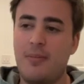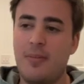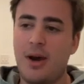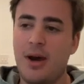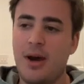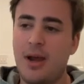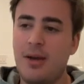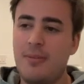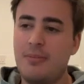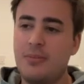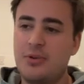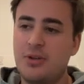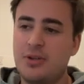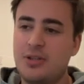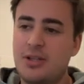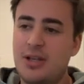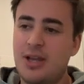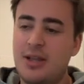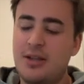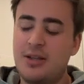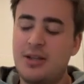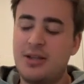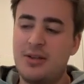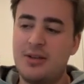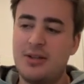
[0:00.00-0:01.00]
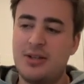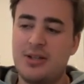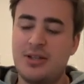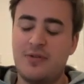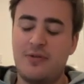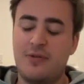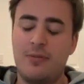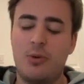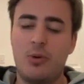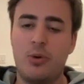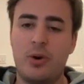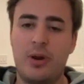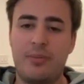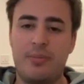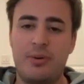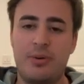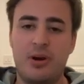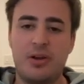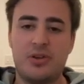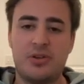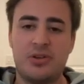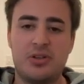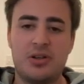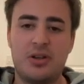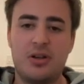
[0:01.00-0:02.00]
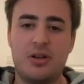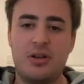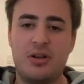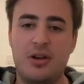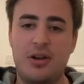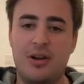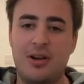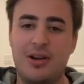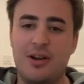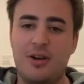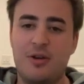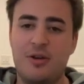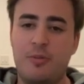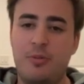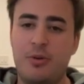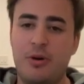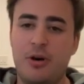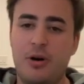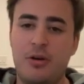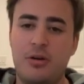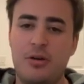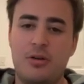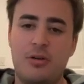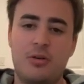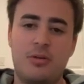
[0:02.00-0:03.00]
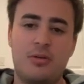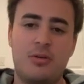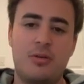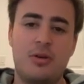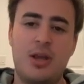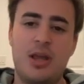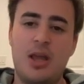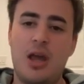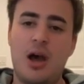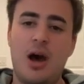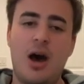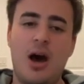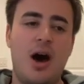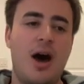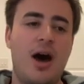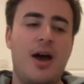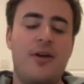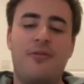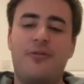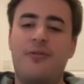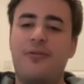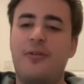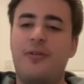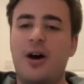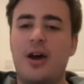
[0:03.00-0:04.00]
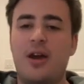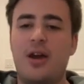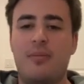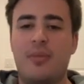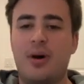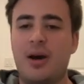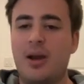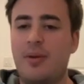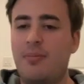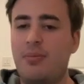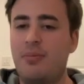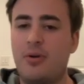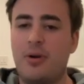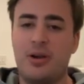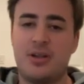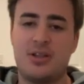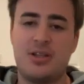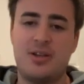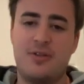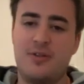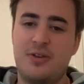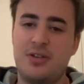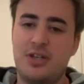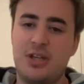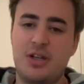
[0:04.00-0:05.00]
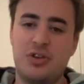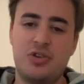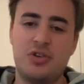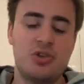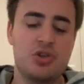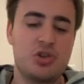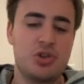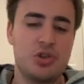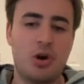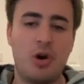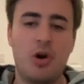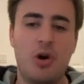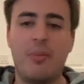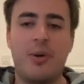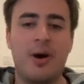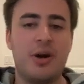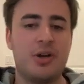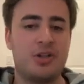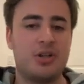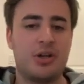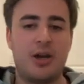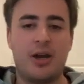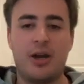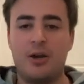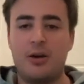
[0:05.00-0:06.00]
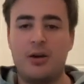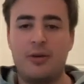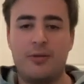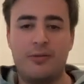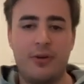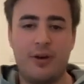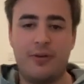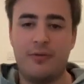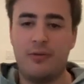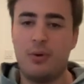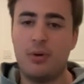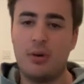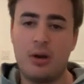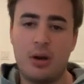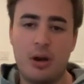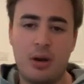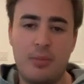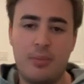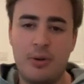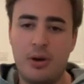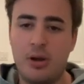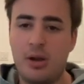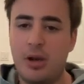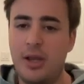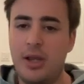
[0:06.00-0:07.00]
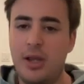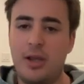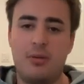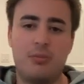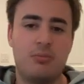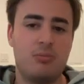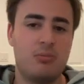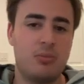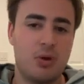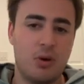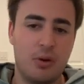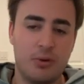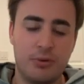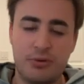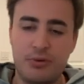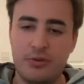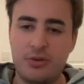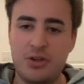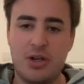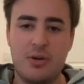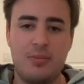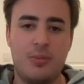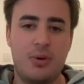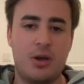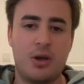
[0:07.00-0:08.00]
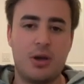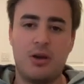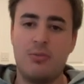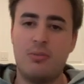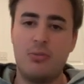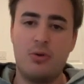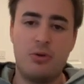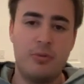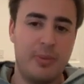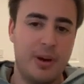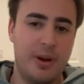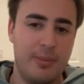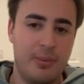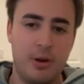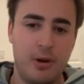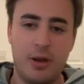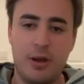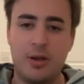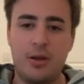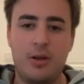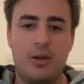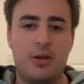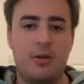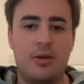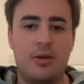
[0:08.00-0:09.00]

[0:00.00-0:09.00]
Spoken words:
I'm just the antithesis of a morning person. But I find my productivity is so much higher if I've woken up early, gone to the gym, and kind of moved my body.